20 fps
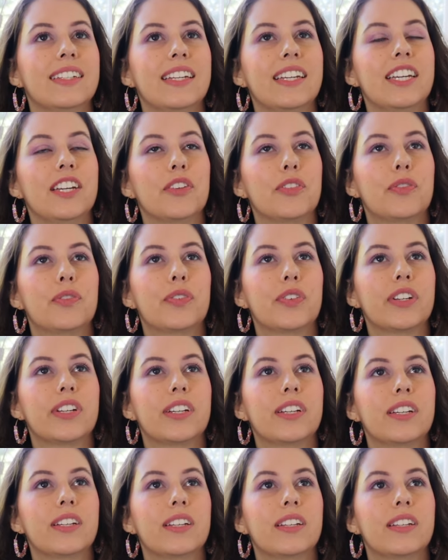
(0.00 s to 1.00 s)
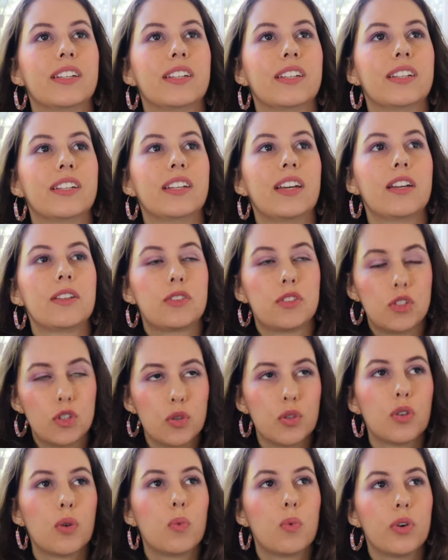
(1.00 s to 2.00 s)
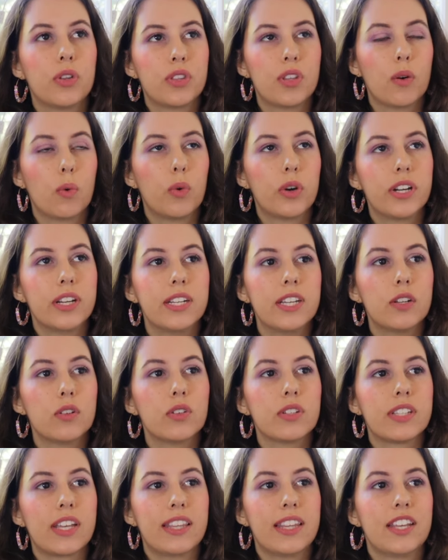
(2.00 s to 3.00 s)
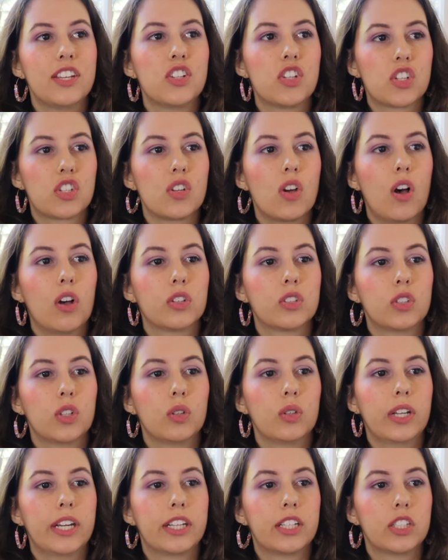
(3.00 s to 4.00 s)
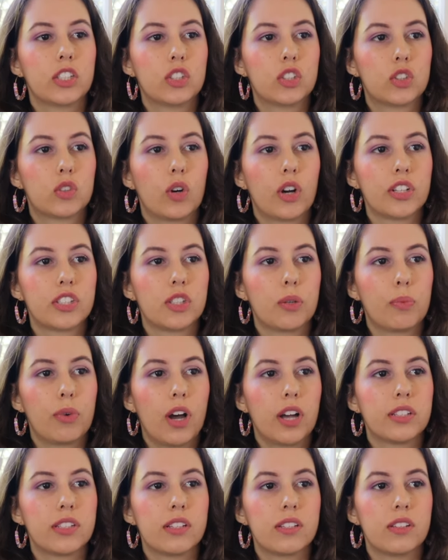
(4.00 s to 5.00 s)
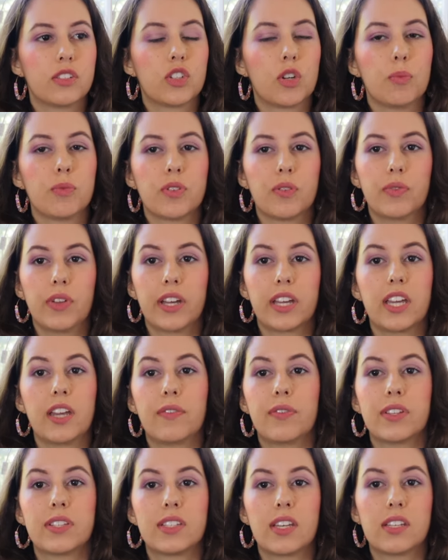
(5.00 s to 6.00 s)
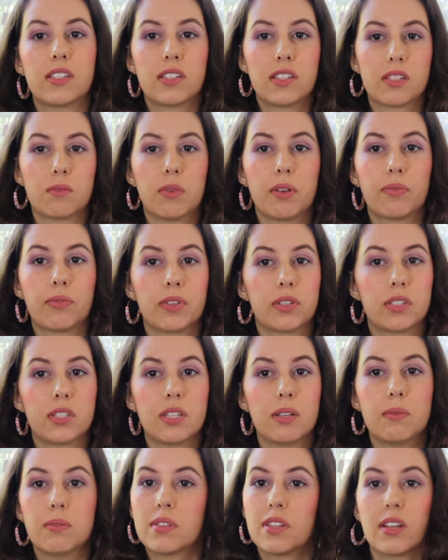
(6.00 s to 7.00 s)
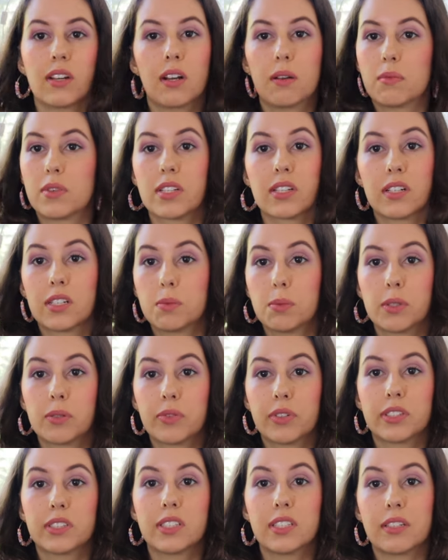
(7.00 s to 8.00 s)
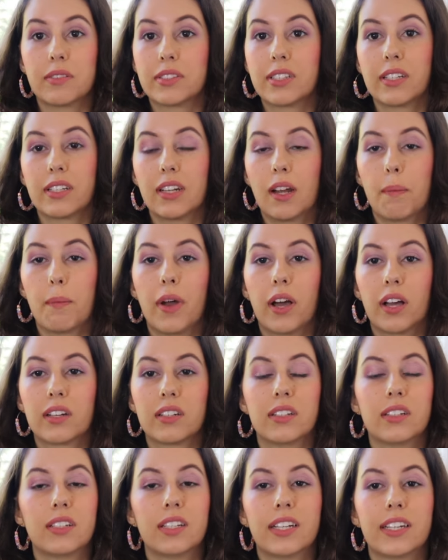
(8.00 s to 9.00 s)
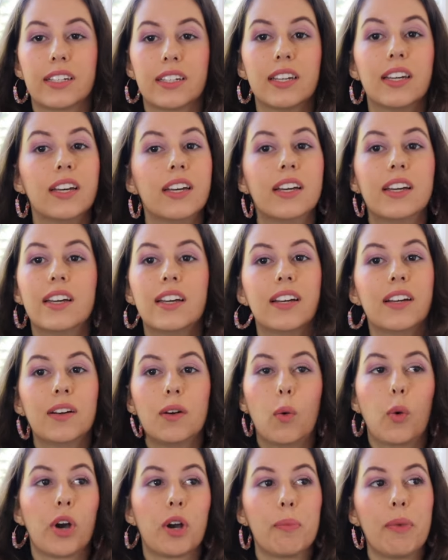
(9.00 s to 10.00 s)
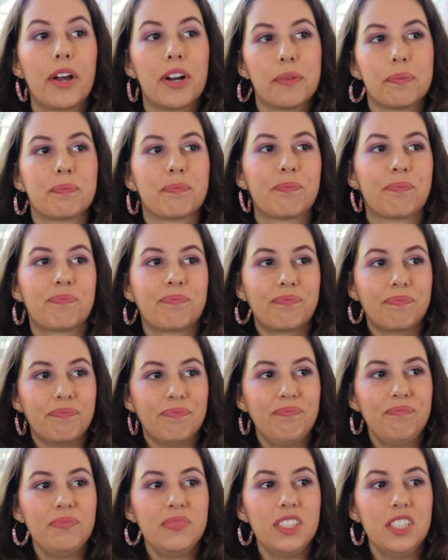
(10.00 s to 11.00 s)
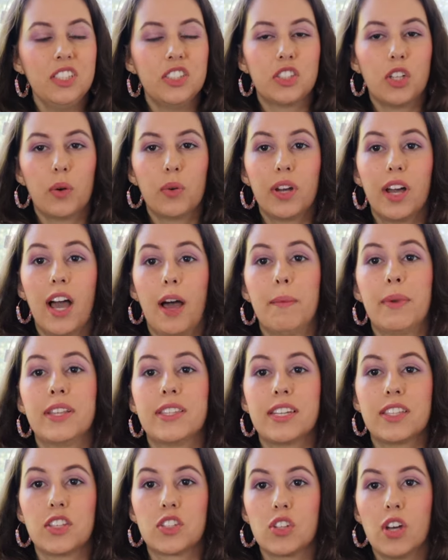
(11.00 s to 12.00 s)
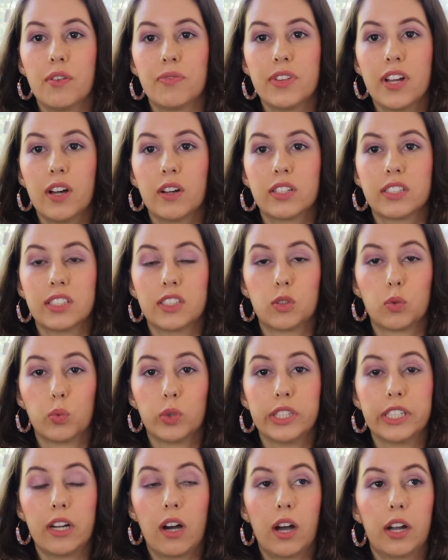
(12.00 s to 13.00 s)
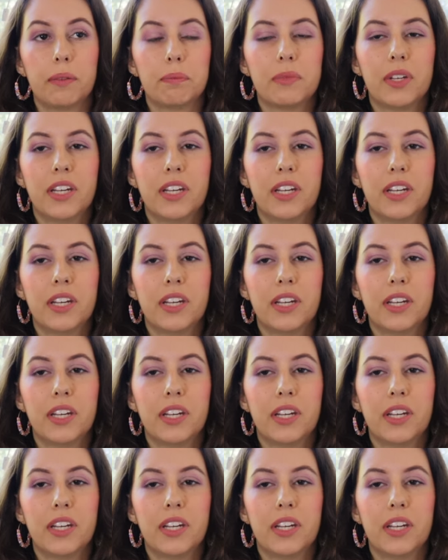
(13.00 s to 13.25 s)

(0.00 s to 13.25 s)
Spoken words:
if do the wooden needles, and then just also like trust the process in terms of like if it says to split for sleeves, then I'm just gonna split for sleeves, and I'm not gonna like worry about it. So I'm gonna take this off now because it's really hot.